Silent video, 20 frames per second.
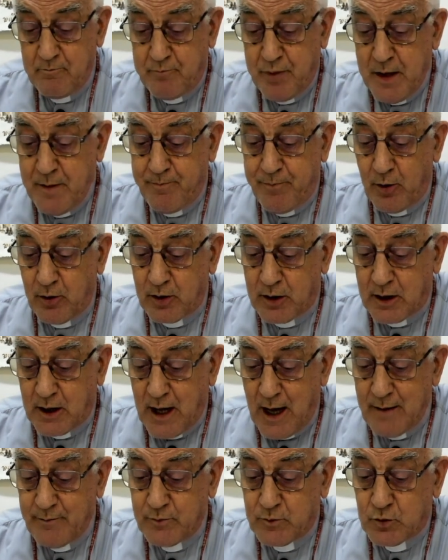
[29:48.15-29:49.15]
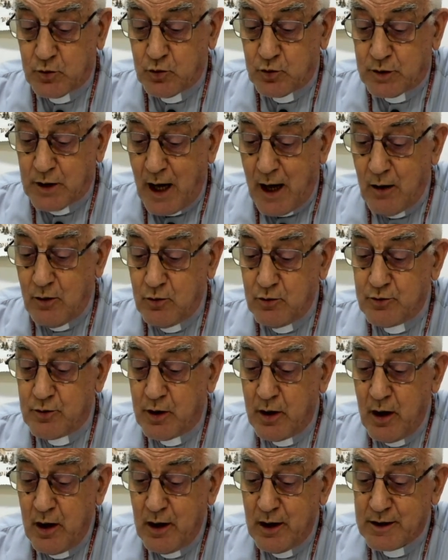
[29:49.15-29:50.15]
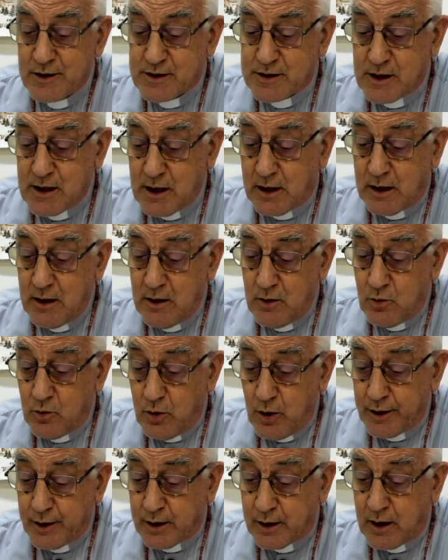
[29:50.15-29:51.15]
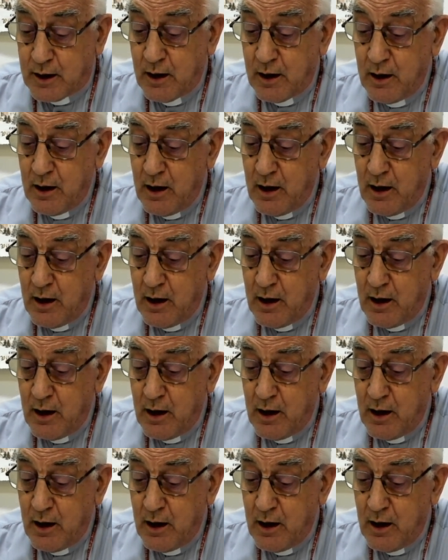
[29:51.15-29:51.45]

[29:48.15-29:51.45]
People come to town seeking work,